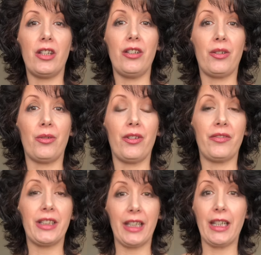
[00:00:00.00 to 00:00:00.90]
you know,
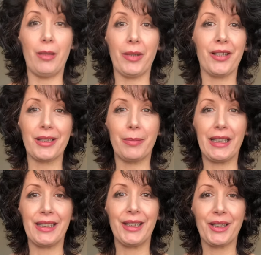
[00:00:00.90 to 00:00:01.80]
obviously keep our
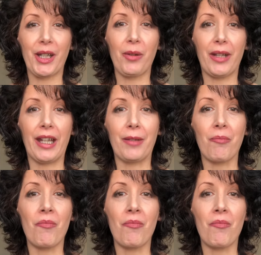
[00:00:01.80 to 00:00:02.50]
species going.